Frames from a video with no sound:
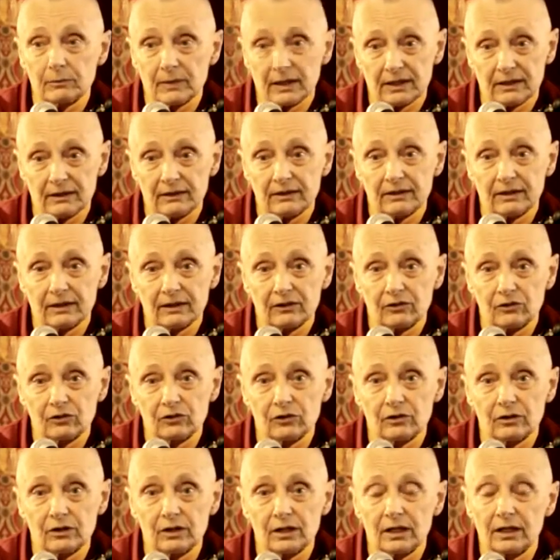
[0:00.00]

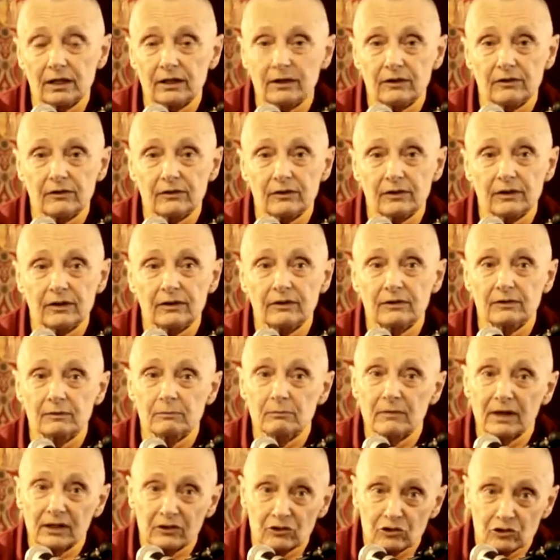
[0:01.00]
meditation is a
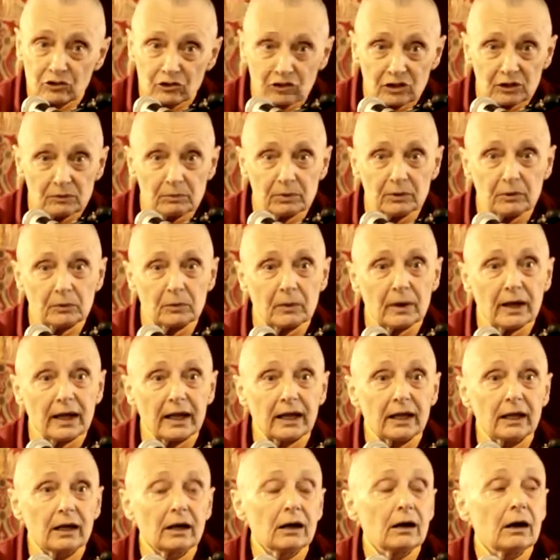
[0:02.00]
much cheaper
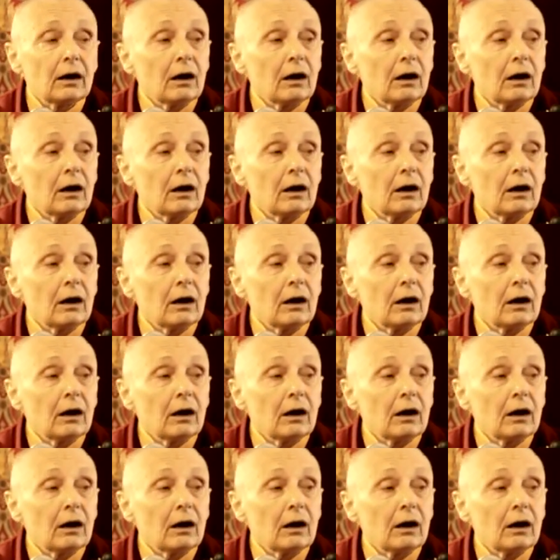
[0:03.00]
way